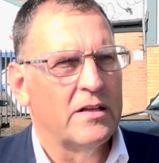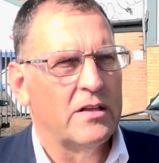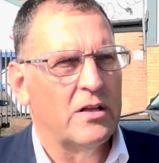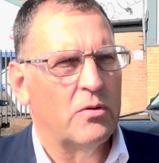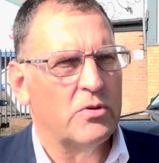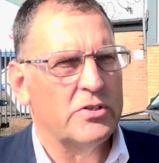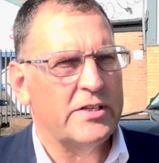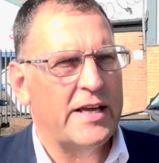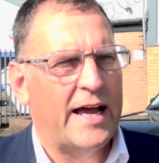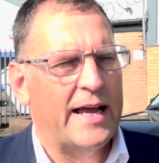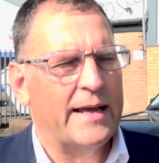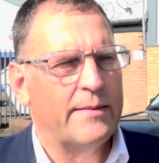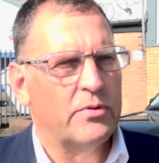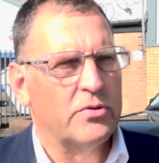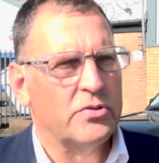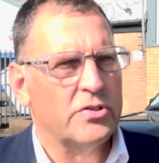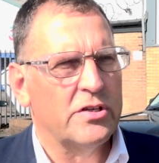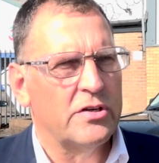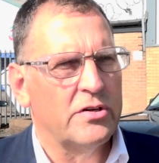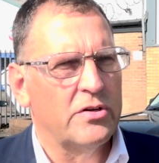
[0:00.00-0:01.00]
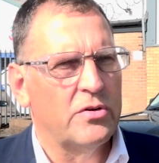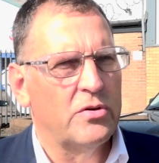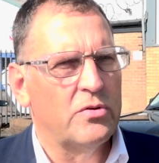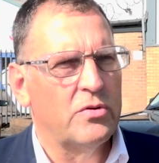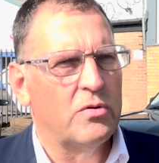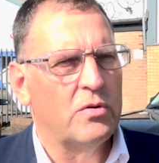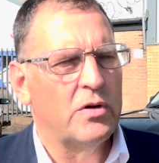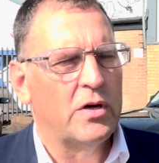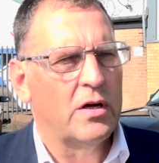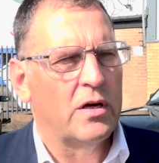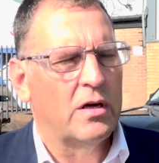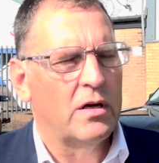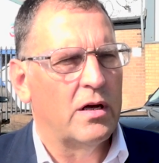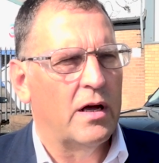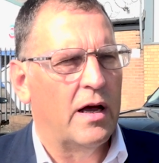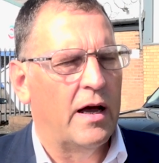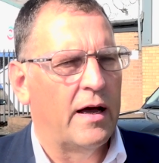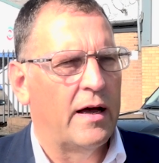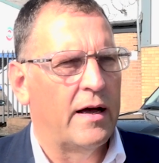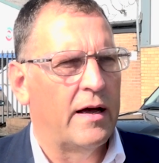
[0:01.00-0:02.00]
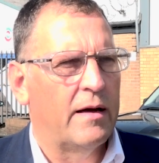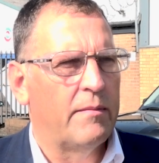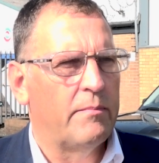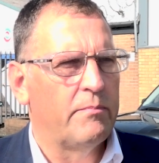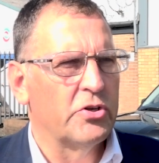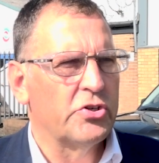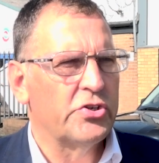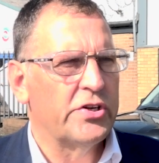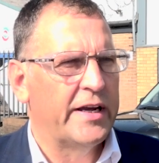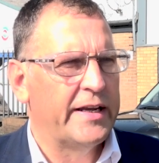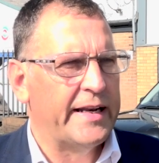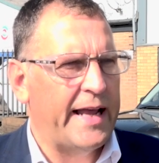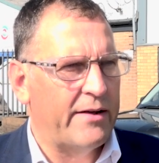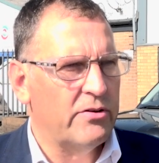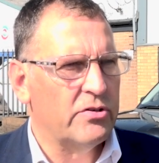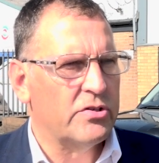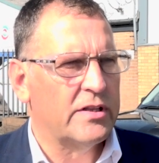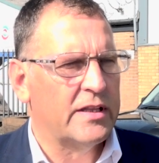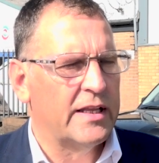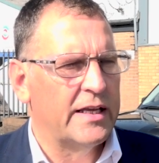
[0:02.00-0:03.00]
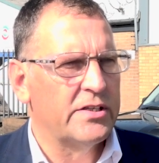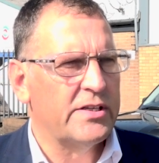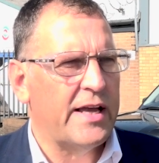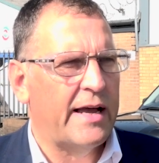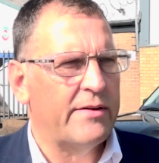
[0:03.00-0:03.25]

that was able to uh, machine out these